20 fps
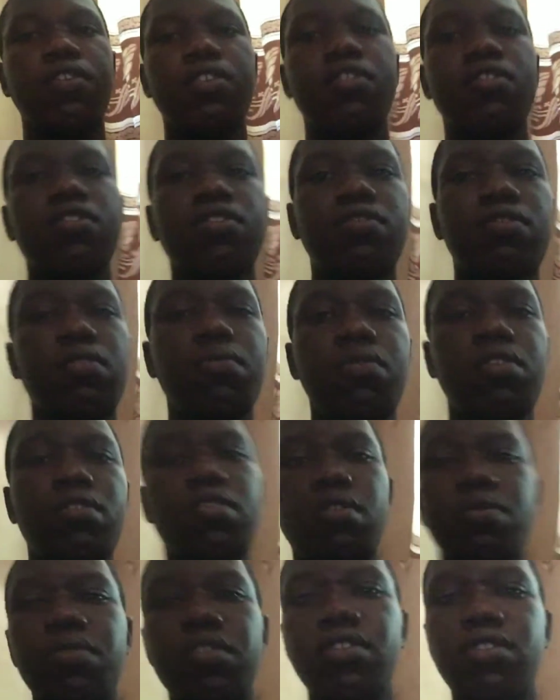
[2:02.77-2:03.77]
videos will be
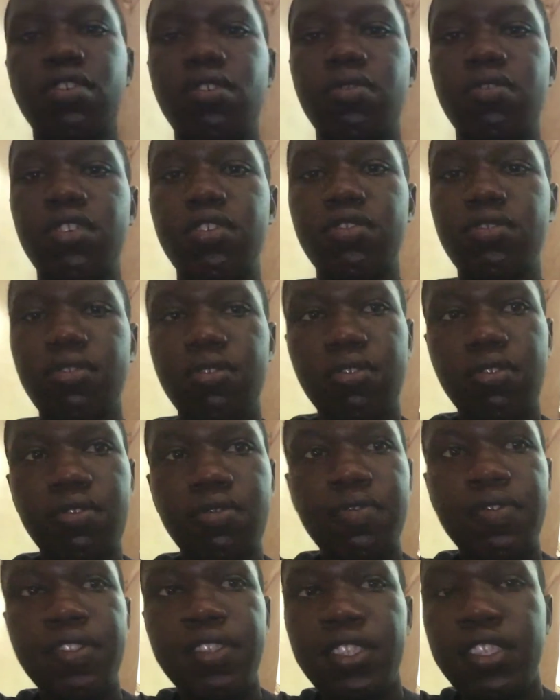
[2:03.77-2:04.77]
coming your way. So
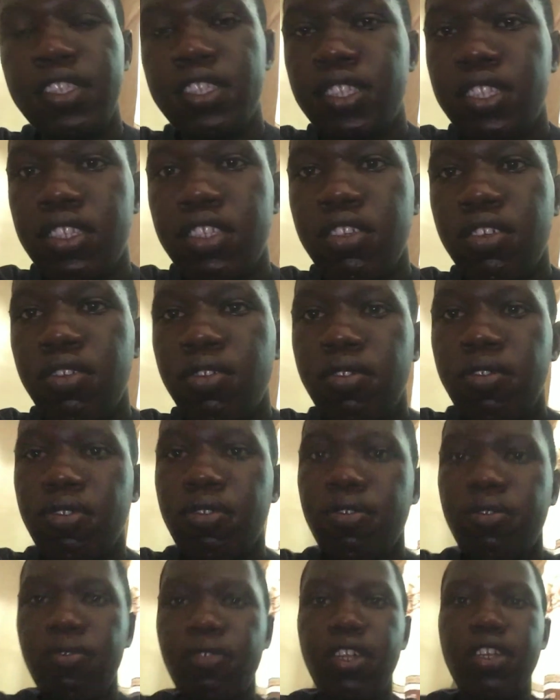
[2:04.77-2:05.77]

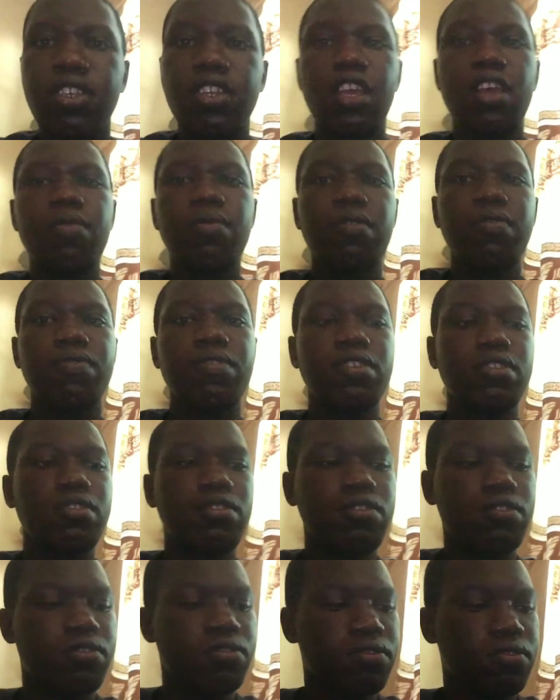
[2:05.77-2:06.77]
what type of
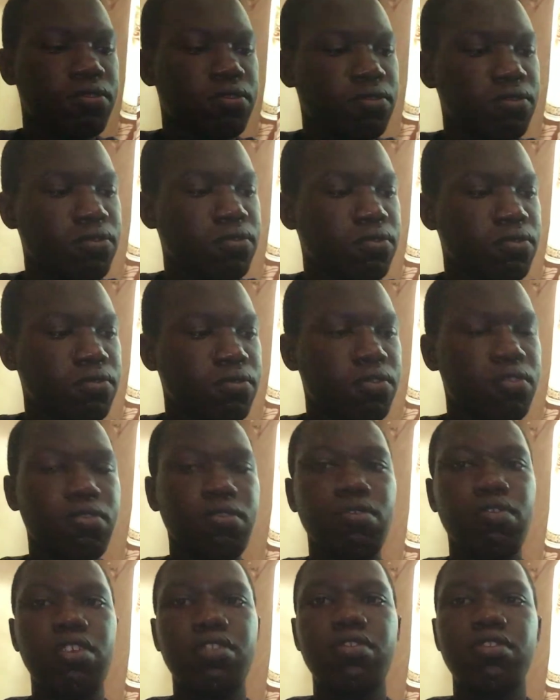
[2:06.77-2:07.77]
videos would
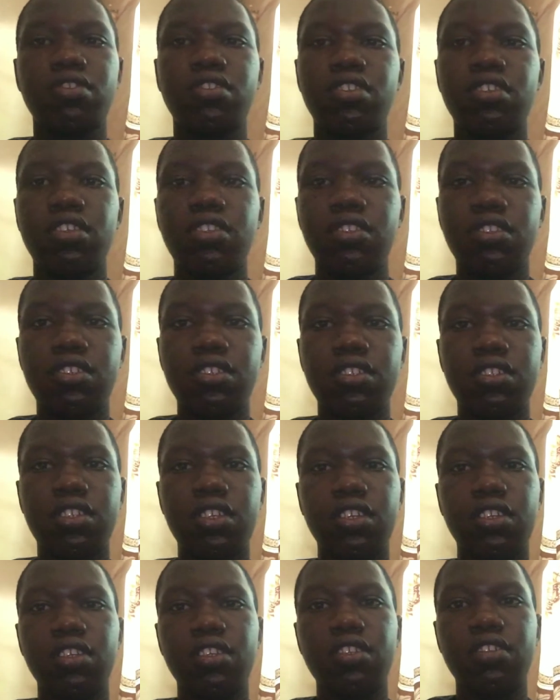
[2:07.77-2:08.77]
you want to see in this
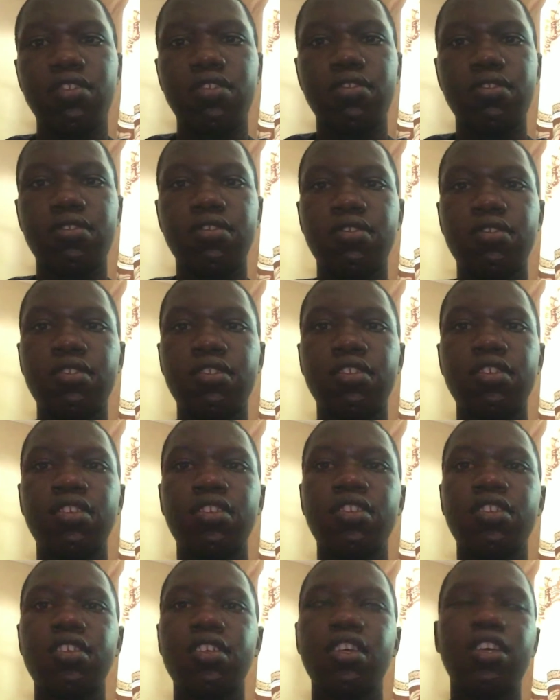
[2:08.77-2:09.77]
channel, you know?
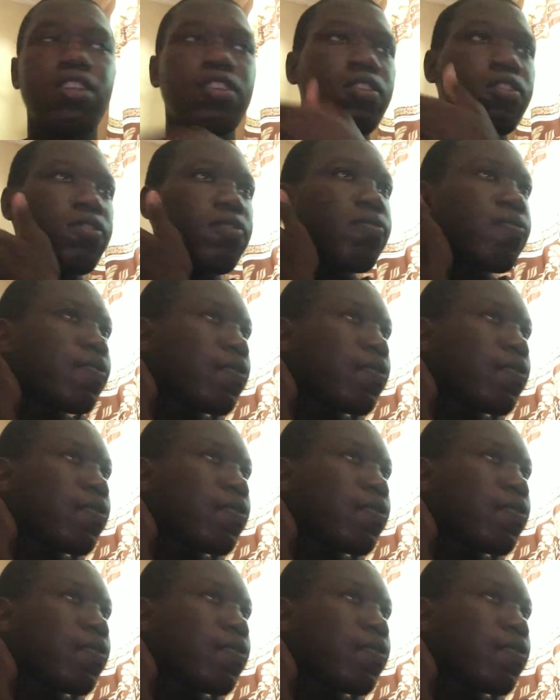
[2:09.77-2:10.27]
And